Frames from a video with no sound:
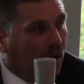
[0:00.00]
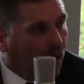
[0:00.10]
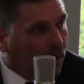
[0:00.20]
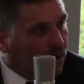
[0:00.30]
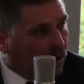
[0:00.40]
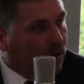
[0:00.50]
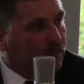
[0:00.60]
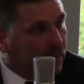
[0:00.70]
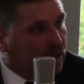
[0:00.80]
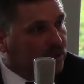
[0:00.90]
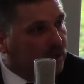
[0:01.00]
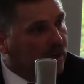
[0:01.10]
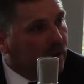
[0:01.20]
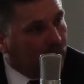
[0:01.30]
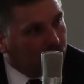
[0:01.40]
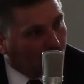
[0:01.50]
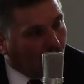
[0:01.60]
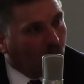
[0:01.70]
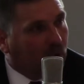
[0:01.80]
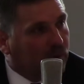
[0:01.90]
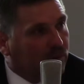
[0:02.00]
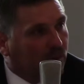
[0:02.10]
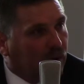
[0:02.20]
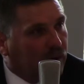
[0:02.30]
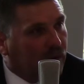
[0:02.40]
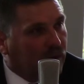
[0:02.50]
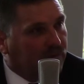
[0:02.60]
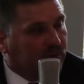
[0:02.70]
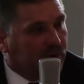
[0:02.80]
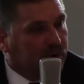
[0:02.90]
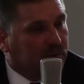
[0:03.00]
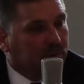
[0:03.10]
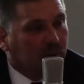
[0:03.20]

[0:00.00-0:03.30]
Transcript: our current budget and not running the rainy day fund.